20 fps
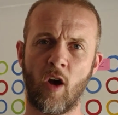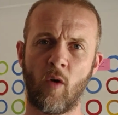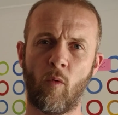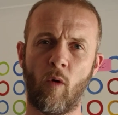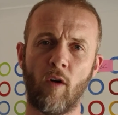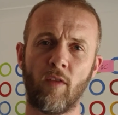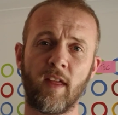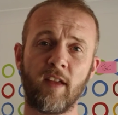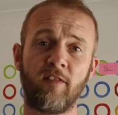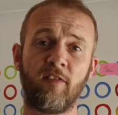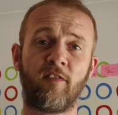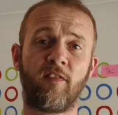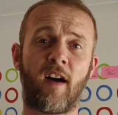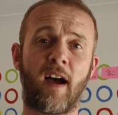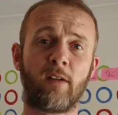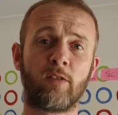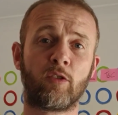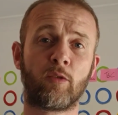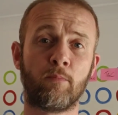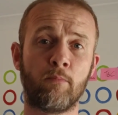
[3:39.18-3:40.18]
what they
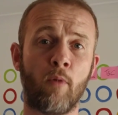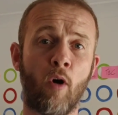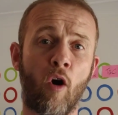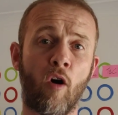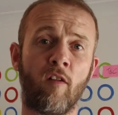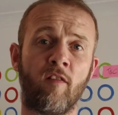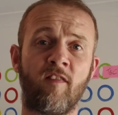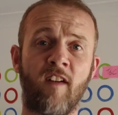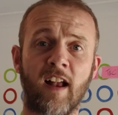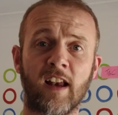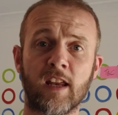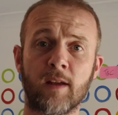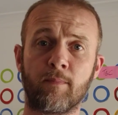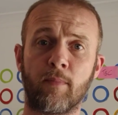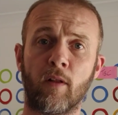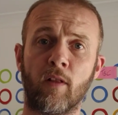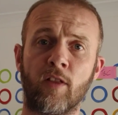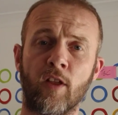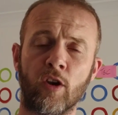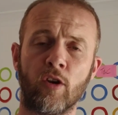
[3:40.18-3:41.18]
found more
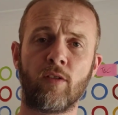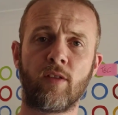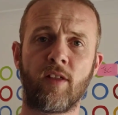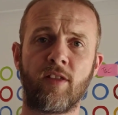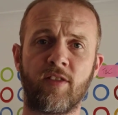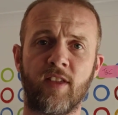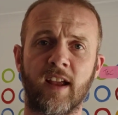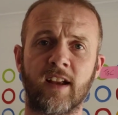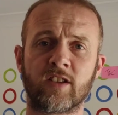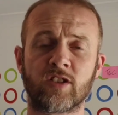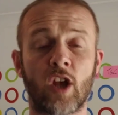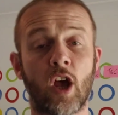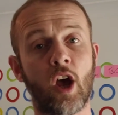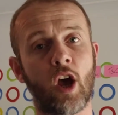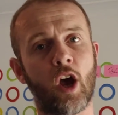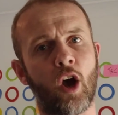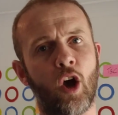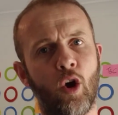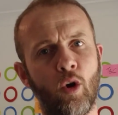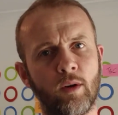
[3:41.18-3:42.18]
valuable than other things,
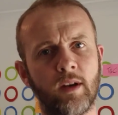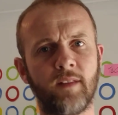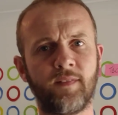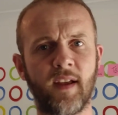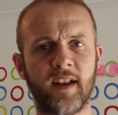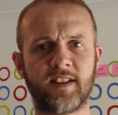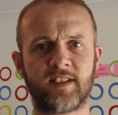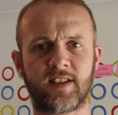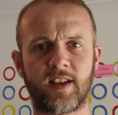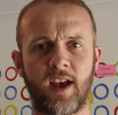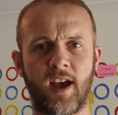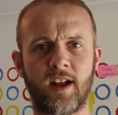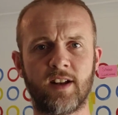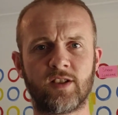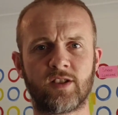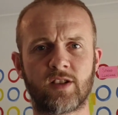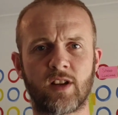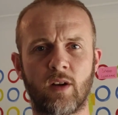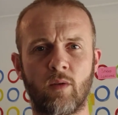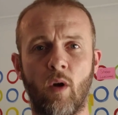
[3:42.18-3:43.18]
who did they turn
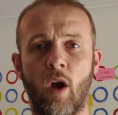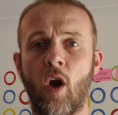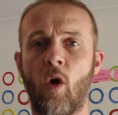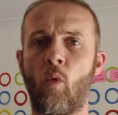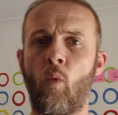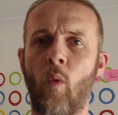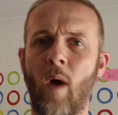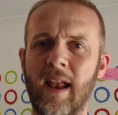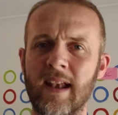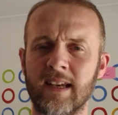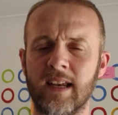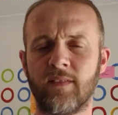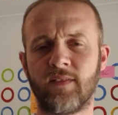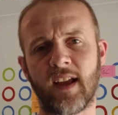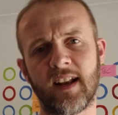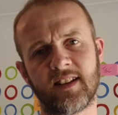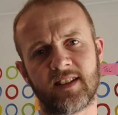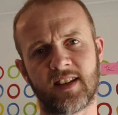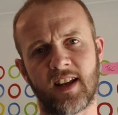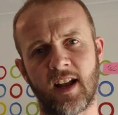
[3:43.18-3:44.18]
to, when did
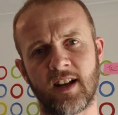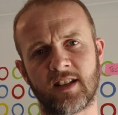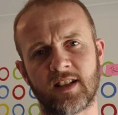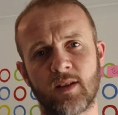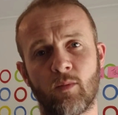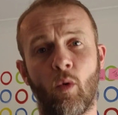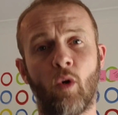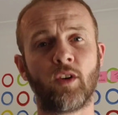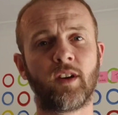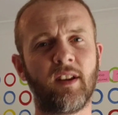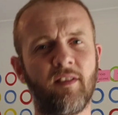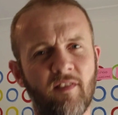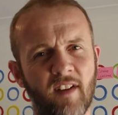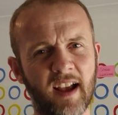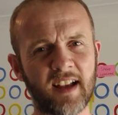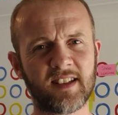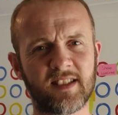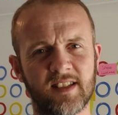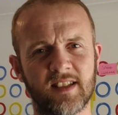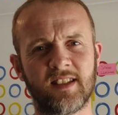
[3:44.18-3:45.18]
they turn to them, what
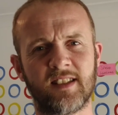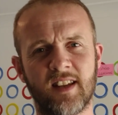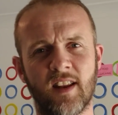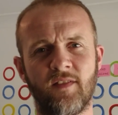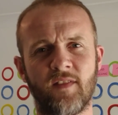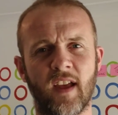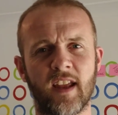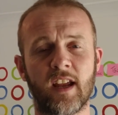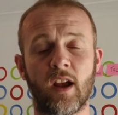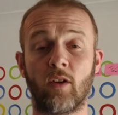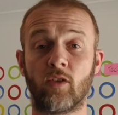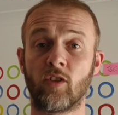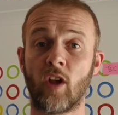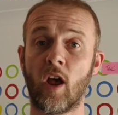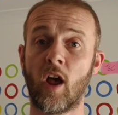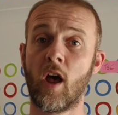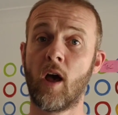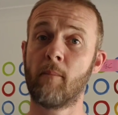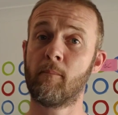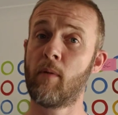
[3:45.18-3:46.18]
devices did they use,
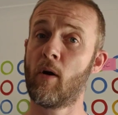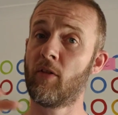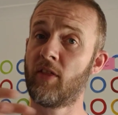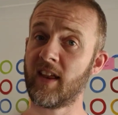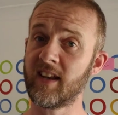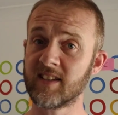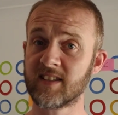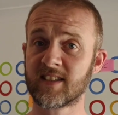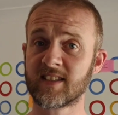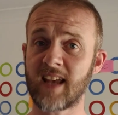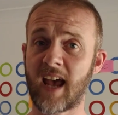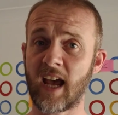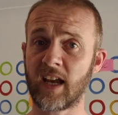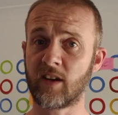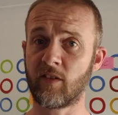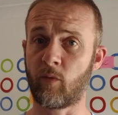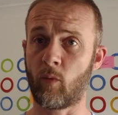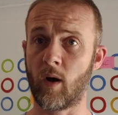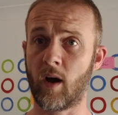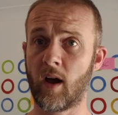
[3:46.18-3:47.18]
both inside
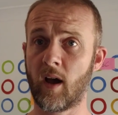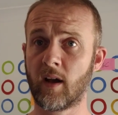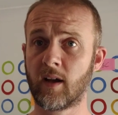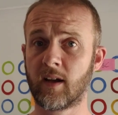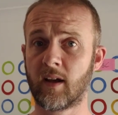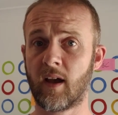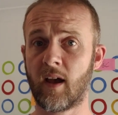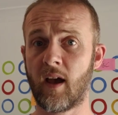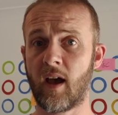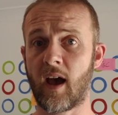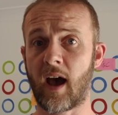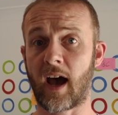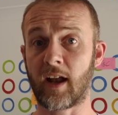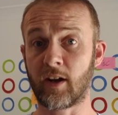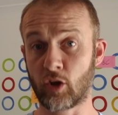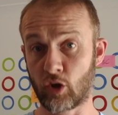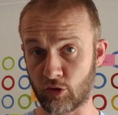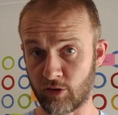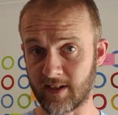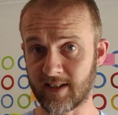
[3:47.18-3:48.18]
of work
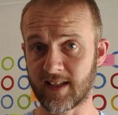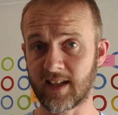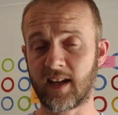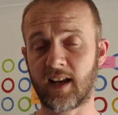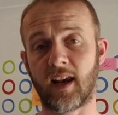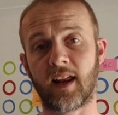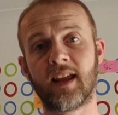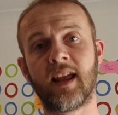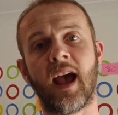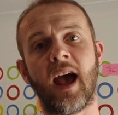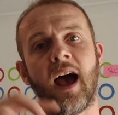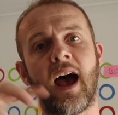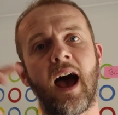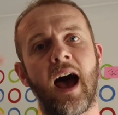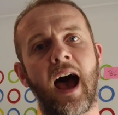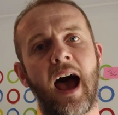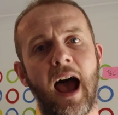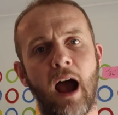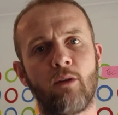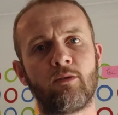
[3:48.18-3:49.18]
and critically
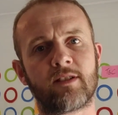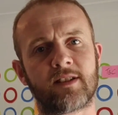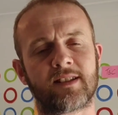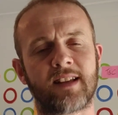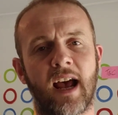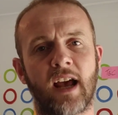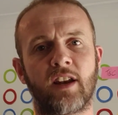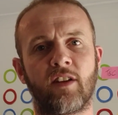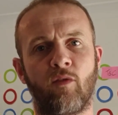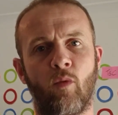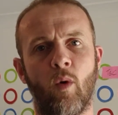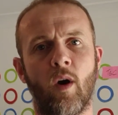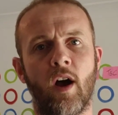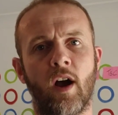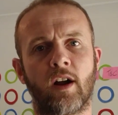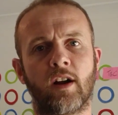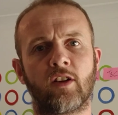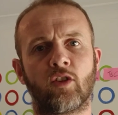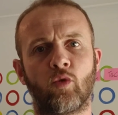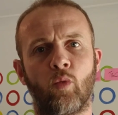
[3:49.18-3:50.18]
outside of
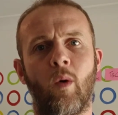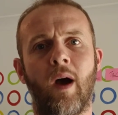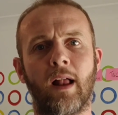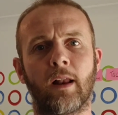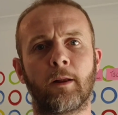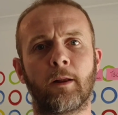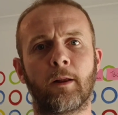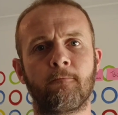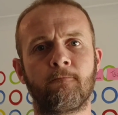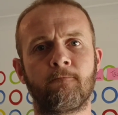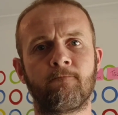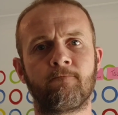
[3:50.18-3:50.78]
work as well.